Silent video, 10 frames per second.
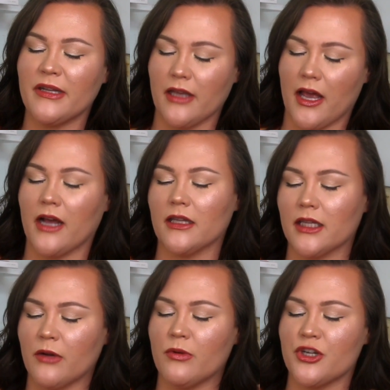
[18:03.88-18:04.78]
Attack
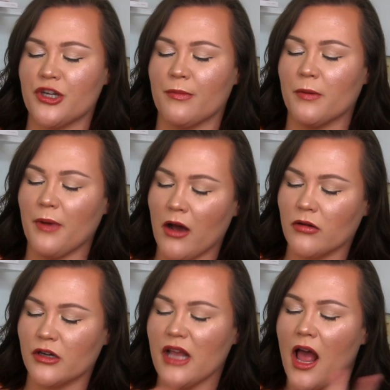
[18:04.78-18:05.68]
liquid shimmer
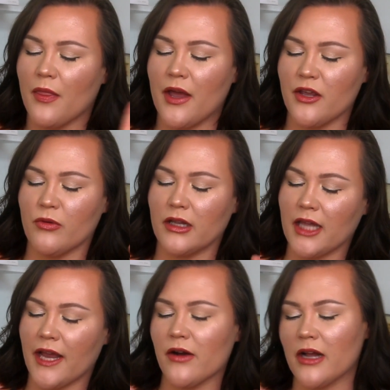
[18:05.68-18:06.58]
powders that you can
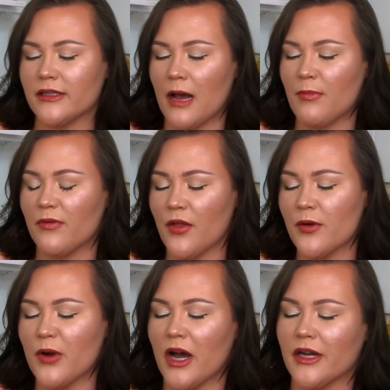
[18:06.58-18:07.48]
layer on top of
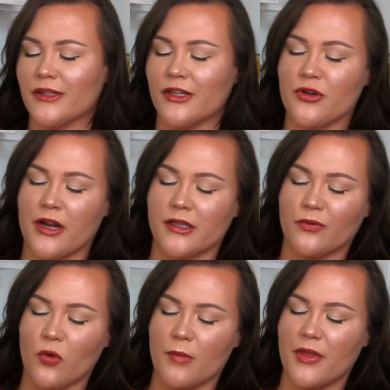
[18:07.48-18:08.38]
other products to
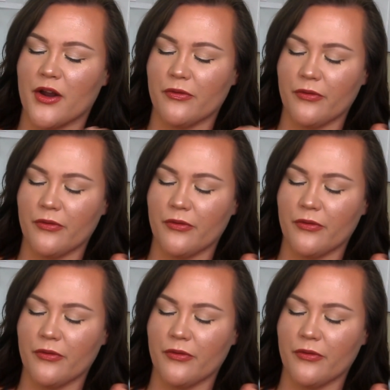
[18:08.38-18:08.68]
transform their